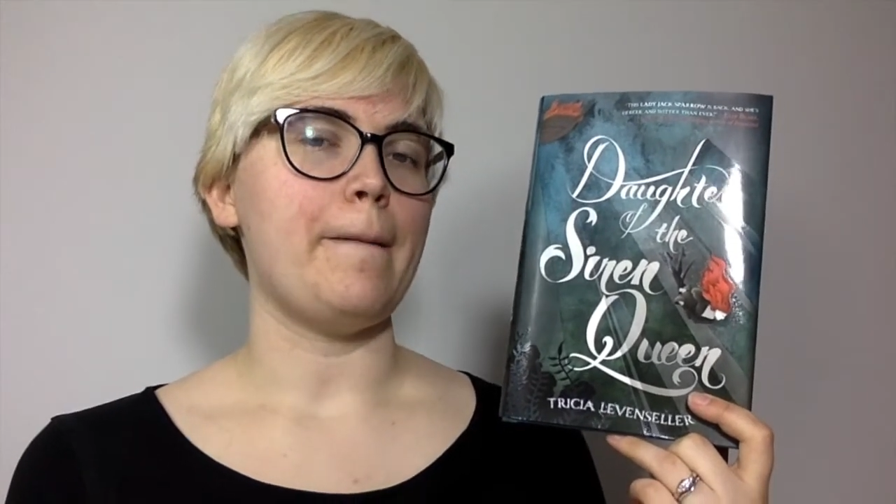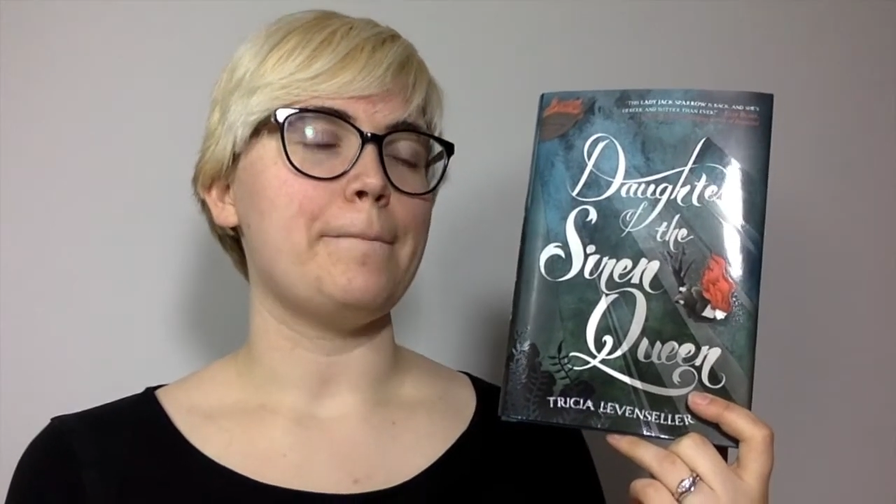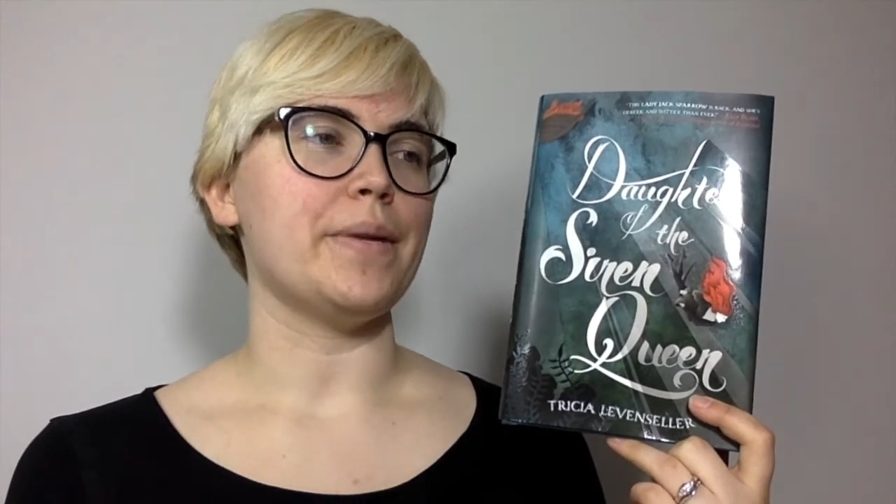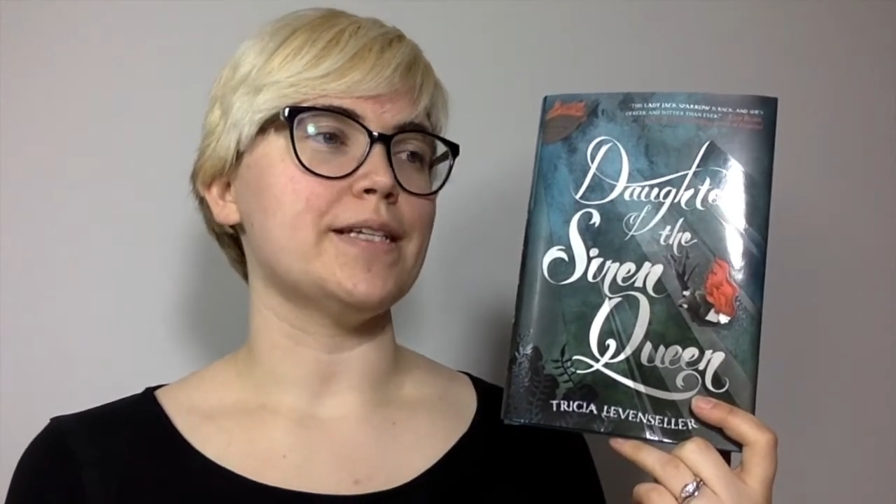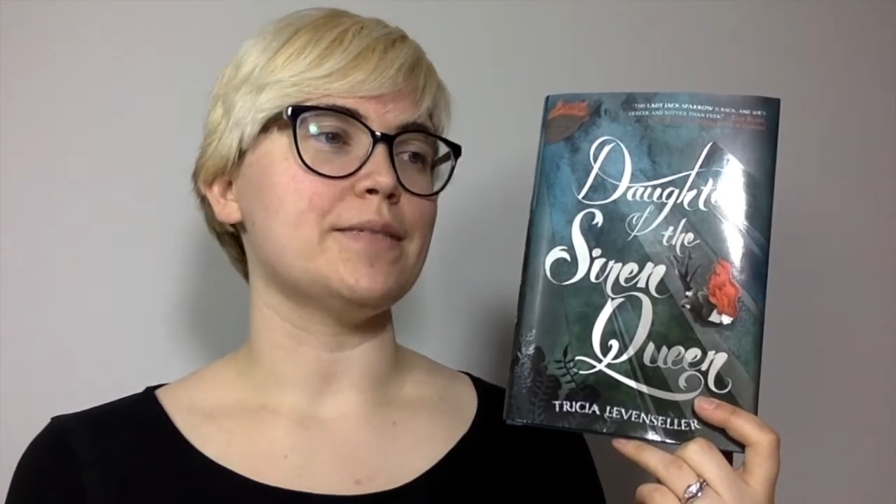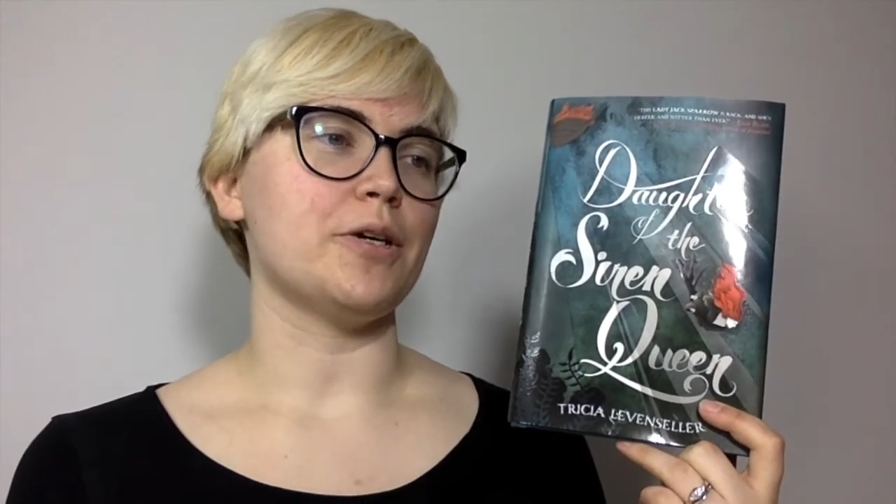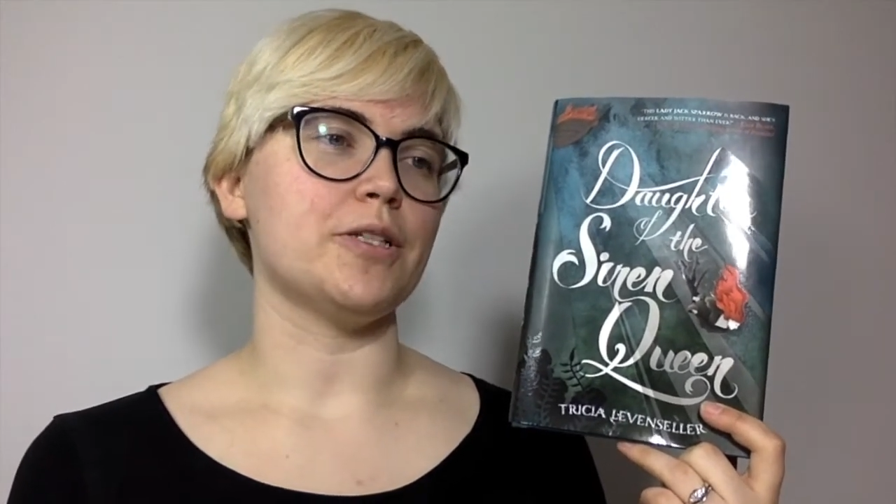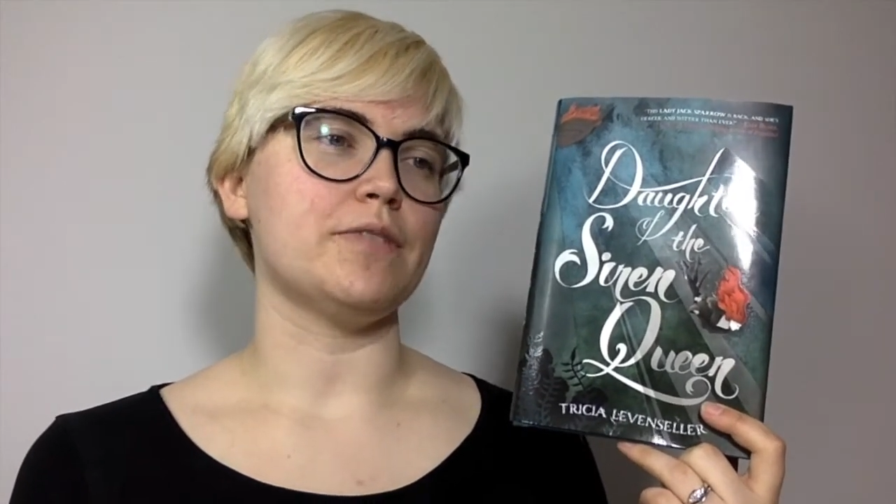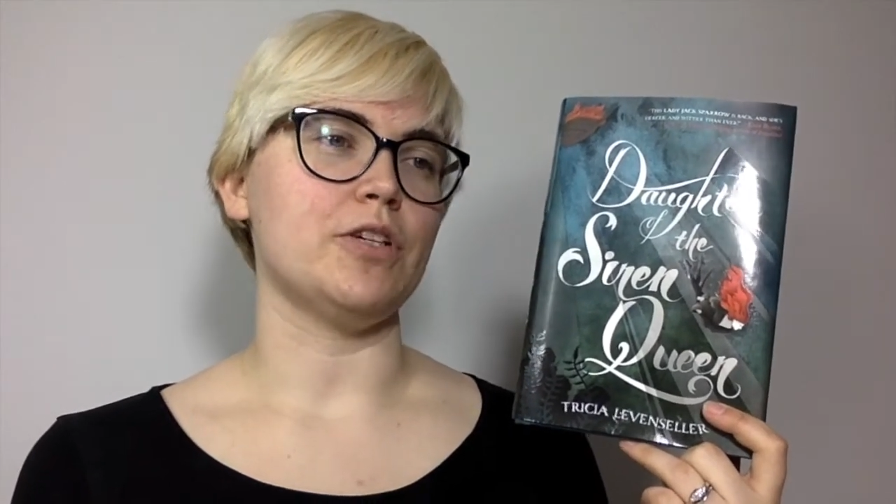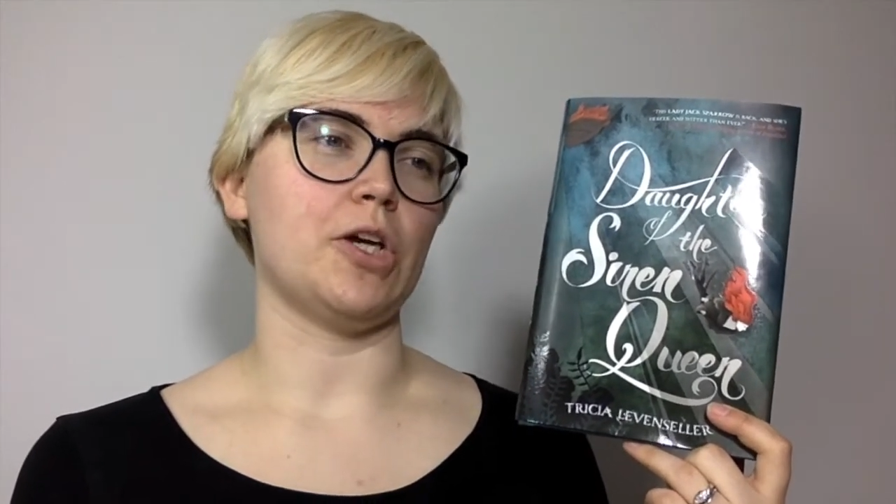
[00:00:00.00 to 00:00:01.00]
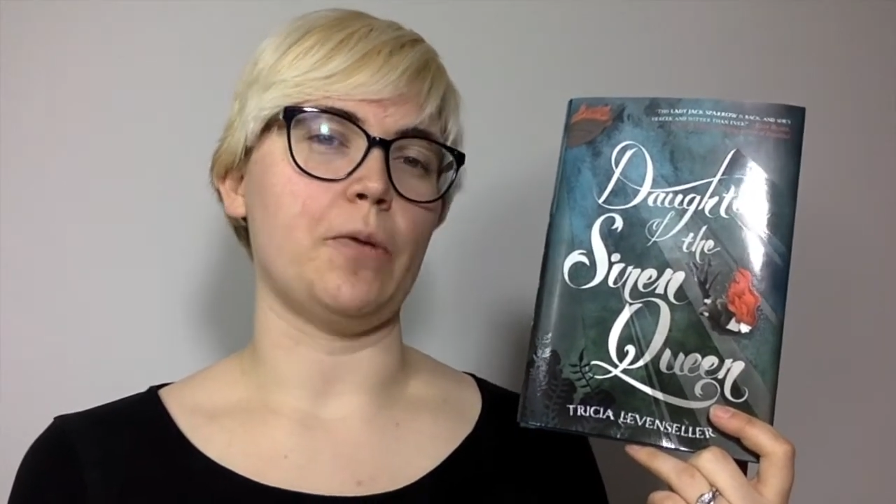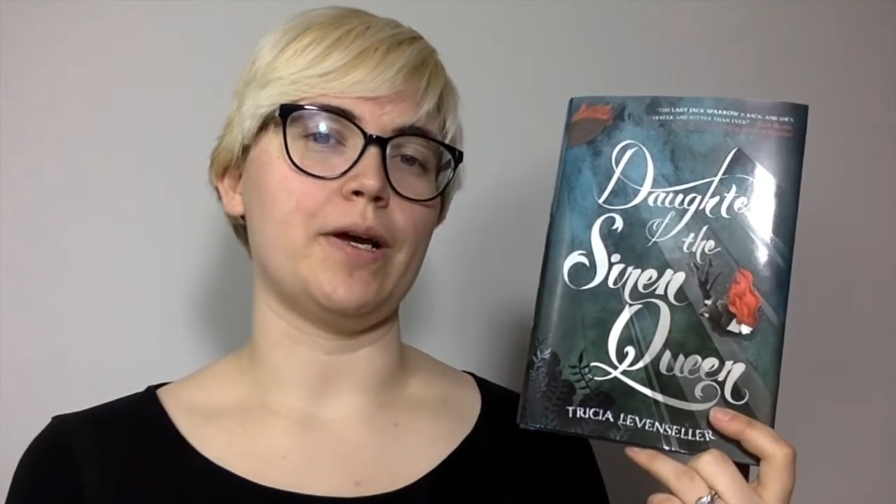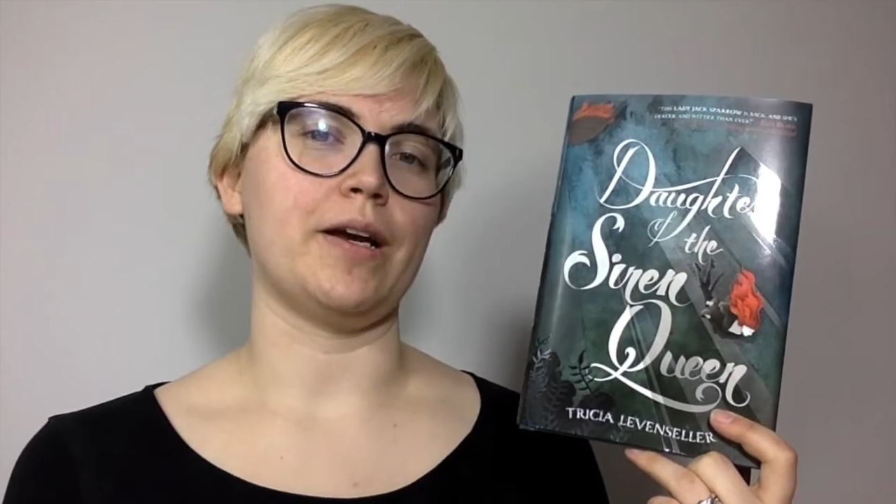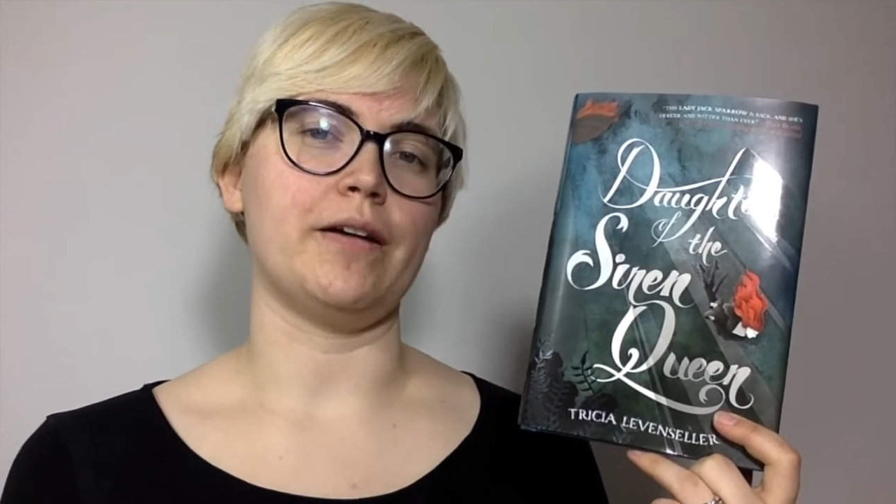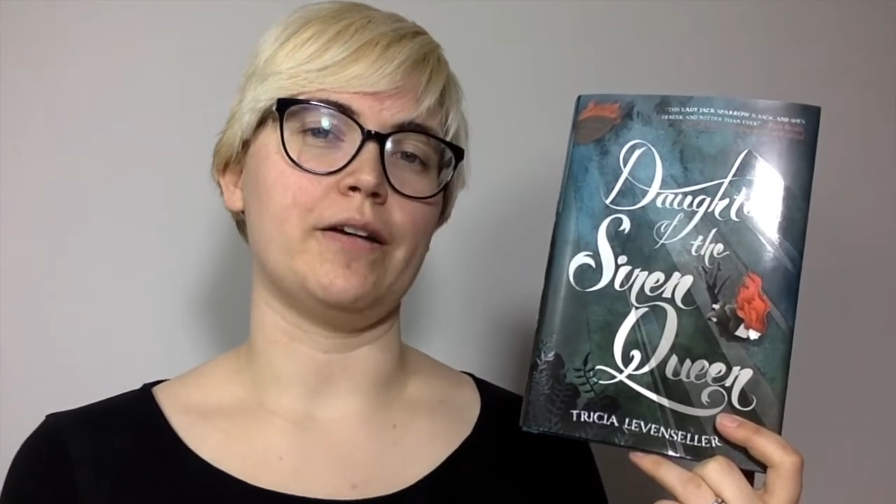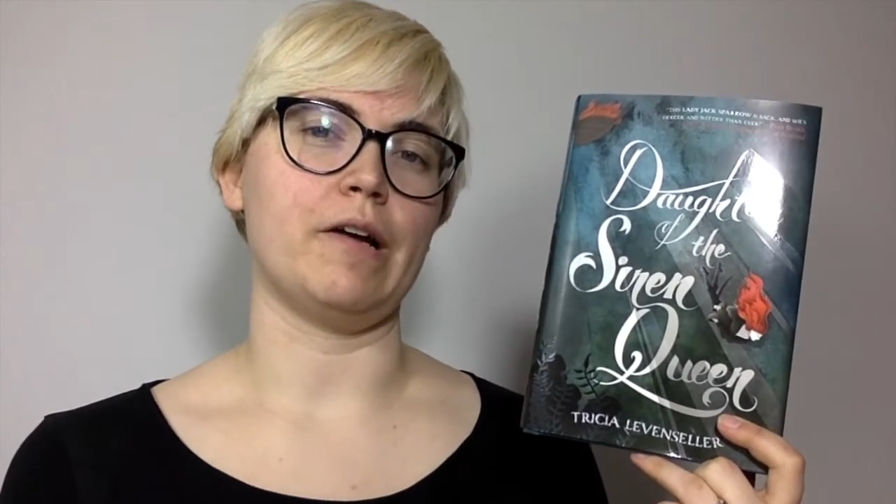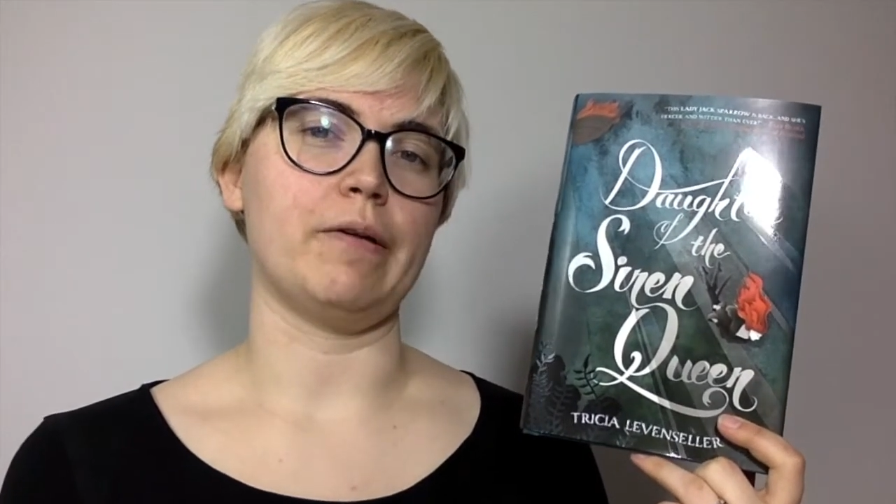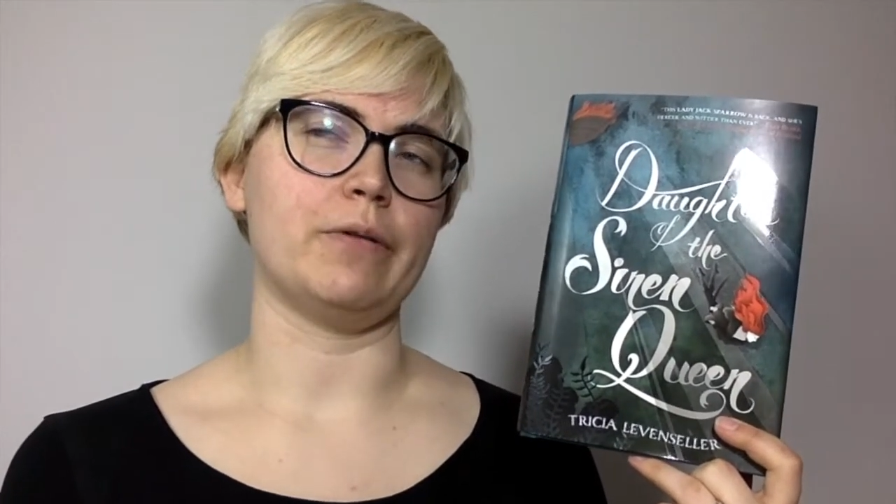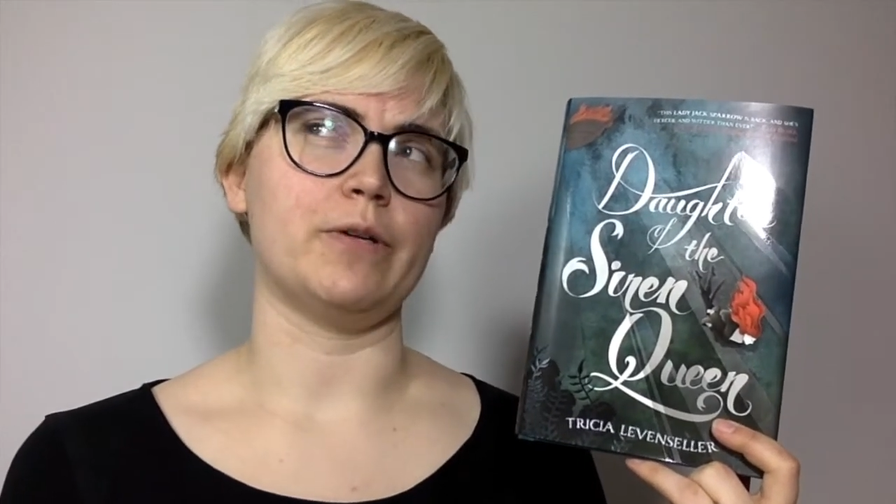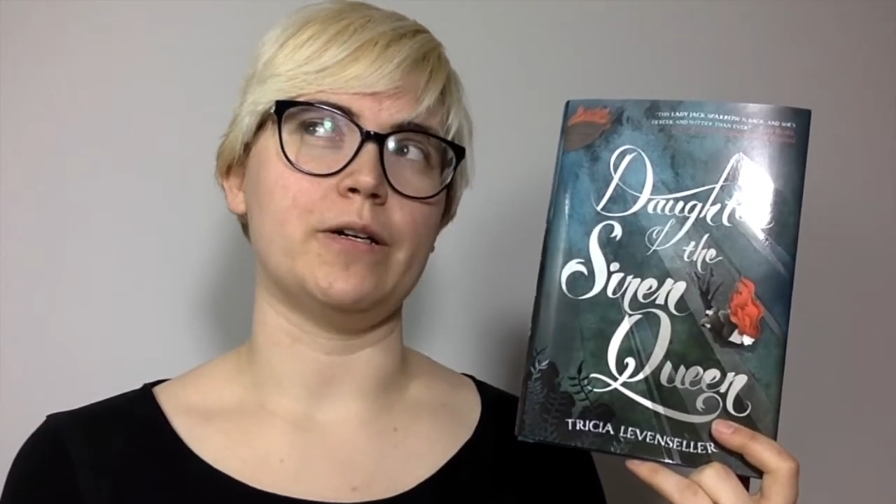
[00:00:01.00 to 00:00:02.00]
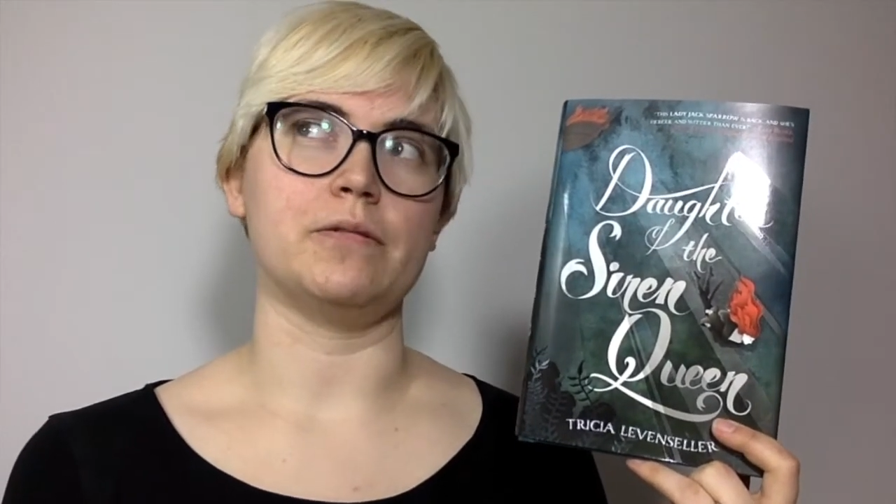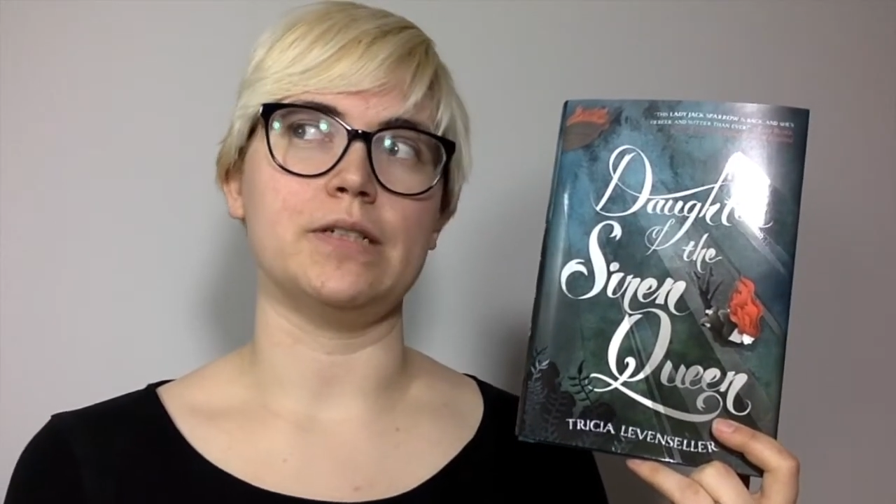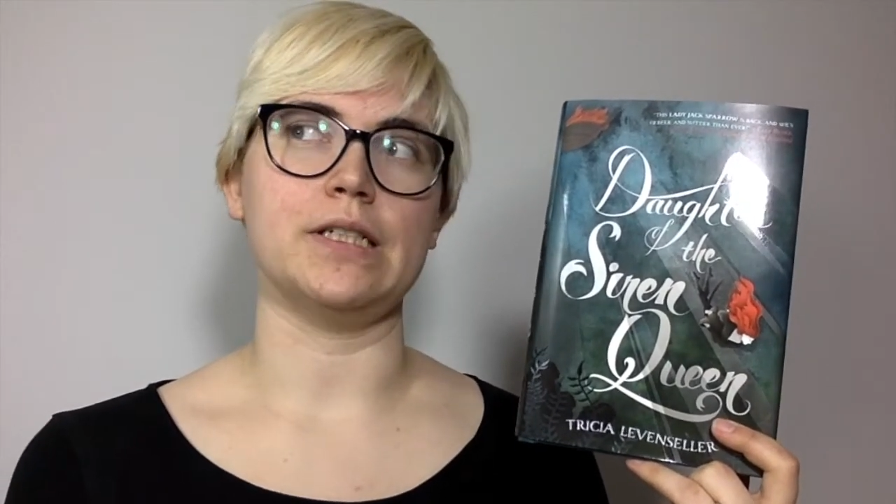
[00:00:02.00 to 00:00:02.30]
but I suppose if you're going, kind of going, well,